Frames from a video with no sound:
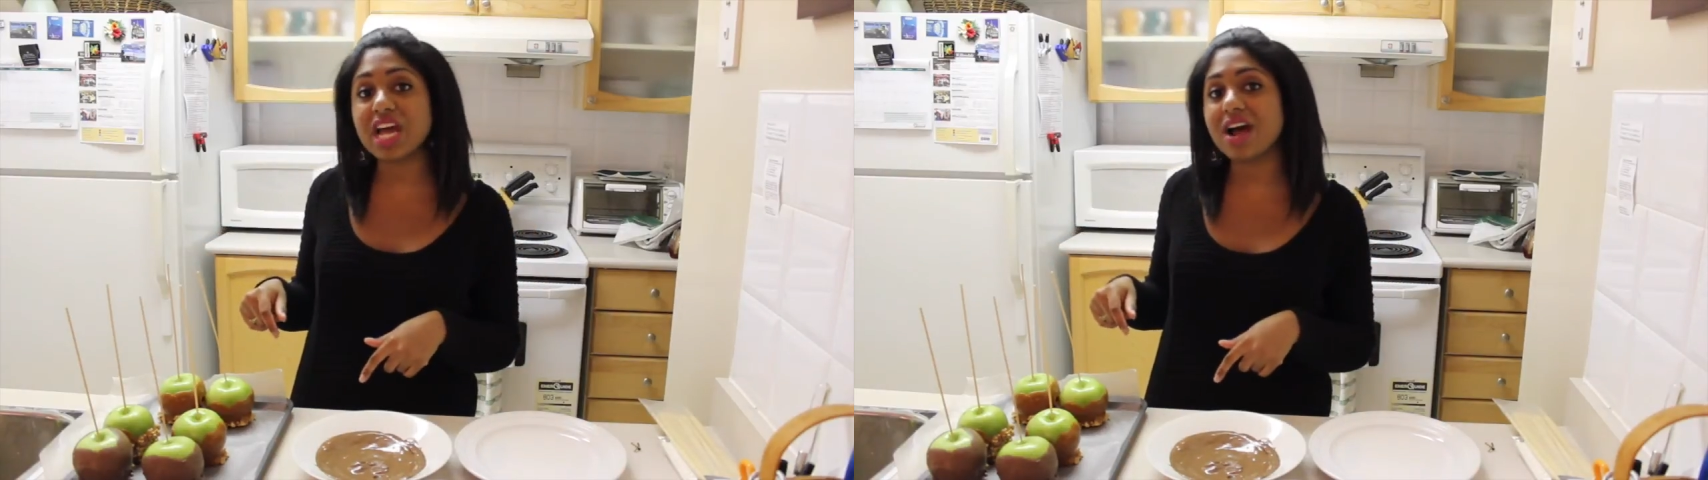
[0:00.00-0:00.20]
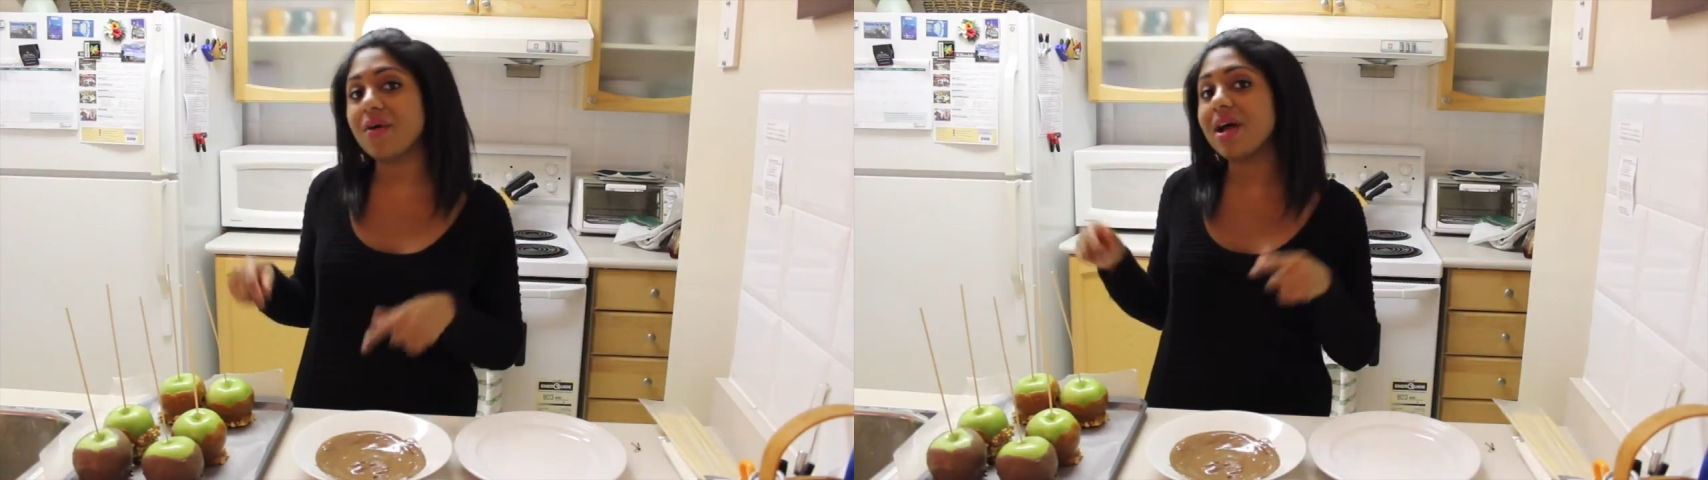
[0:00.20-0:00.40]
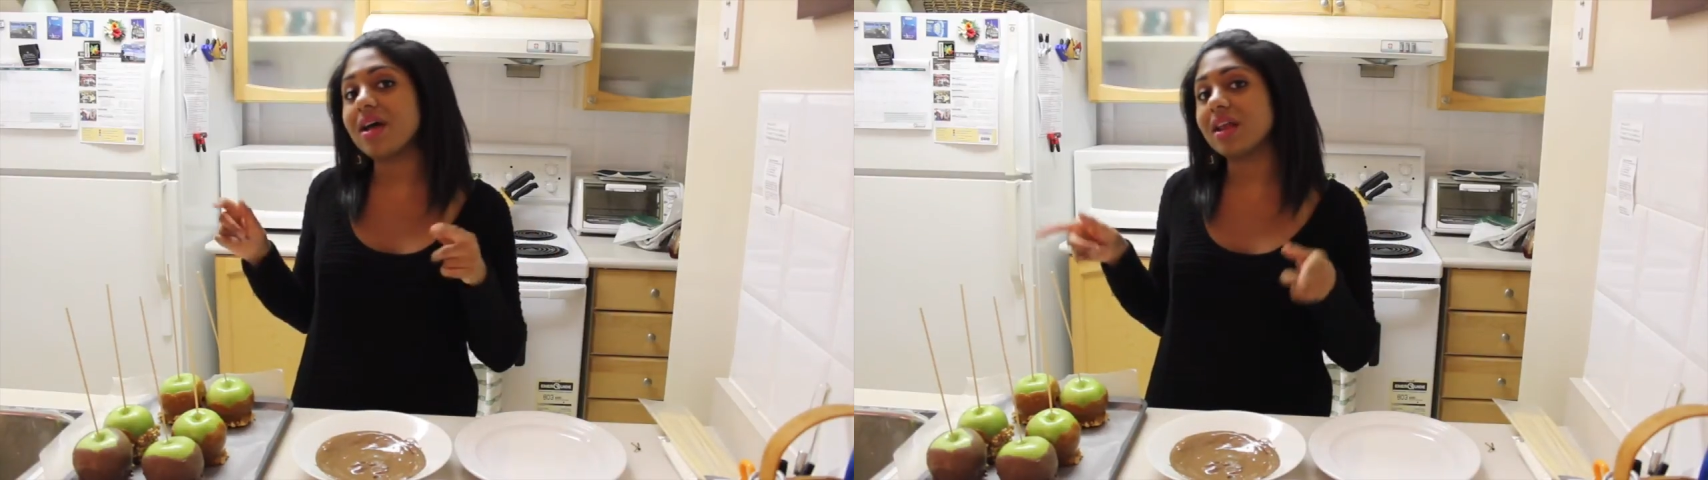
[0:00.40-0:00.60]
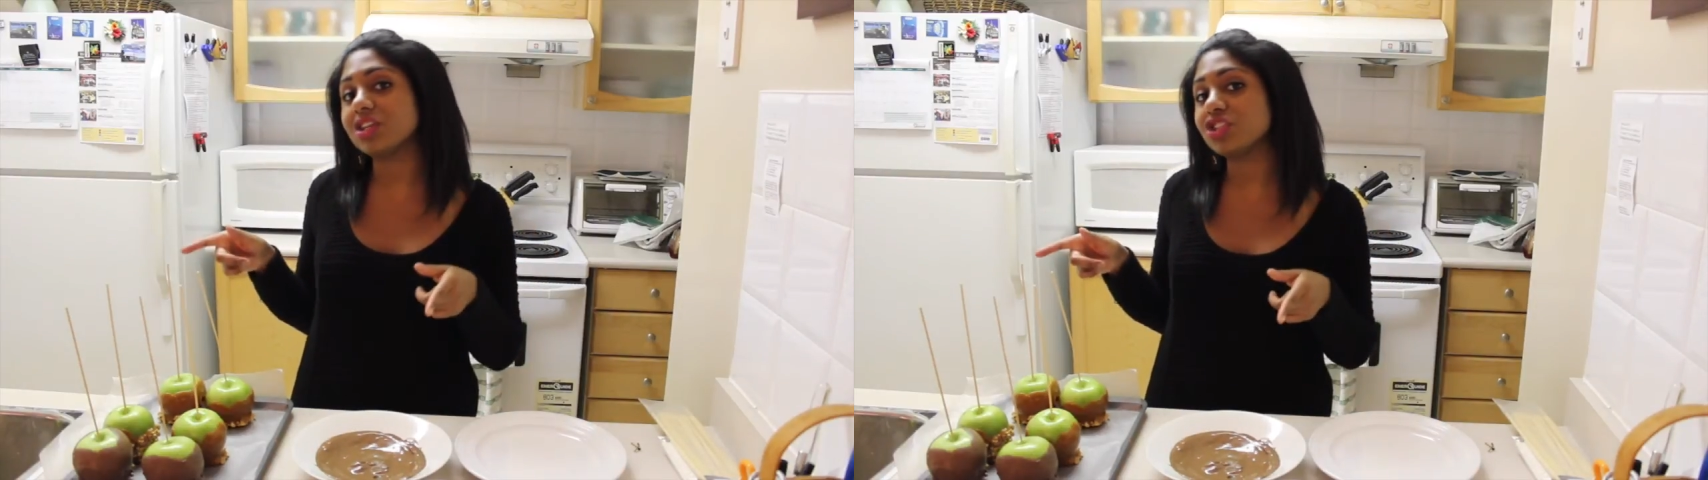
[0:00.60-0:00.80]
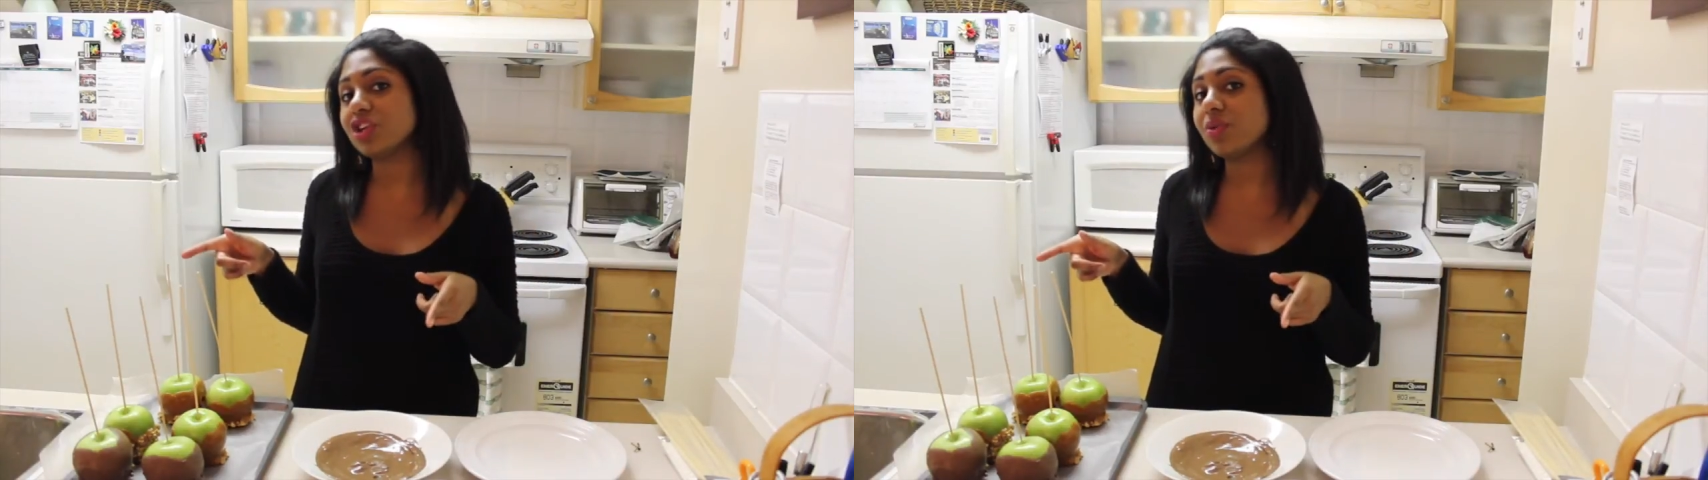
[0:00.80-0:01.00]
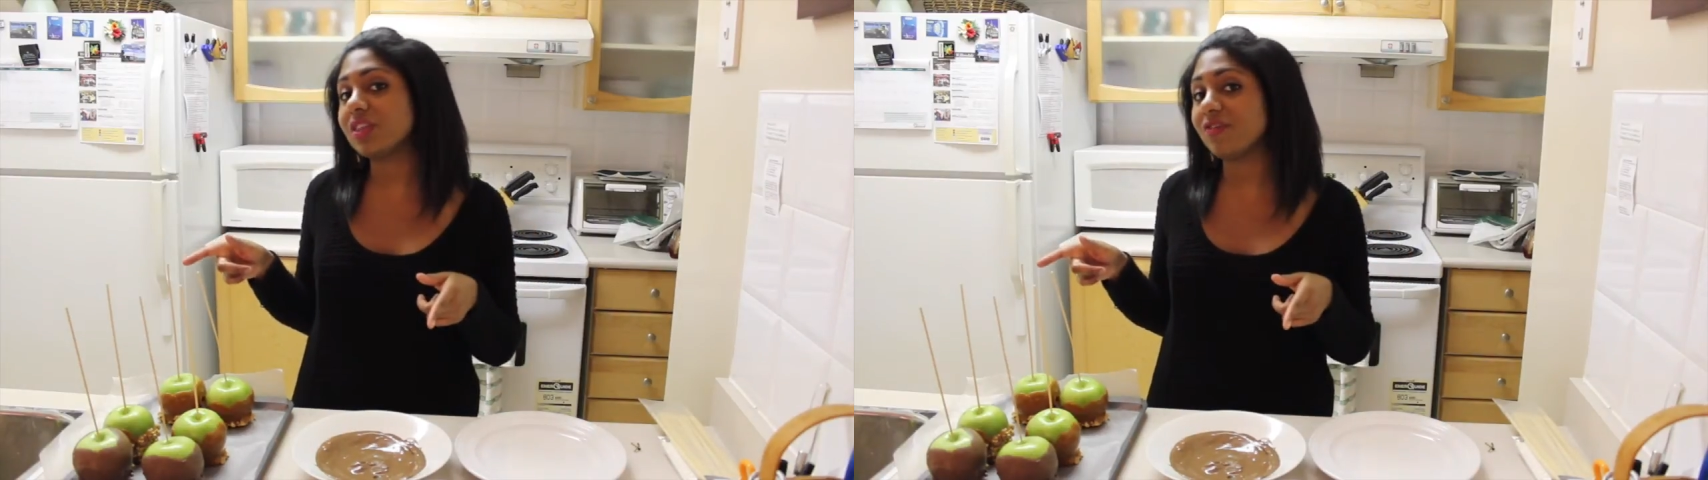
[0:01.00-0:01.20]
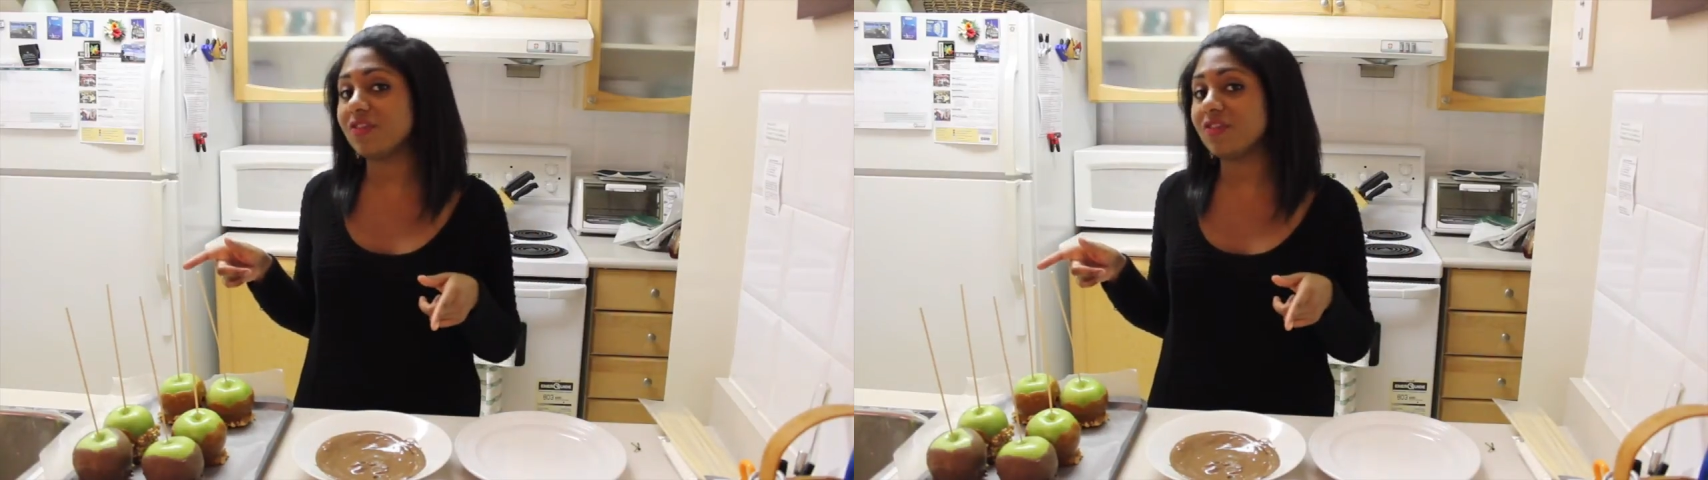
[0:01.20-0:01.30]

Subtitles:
now, and I'll show you what the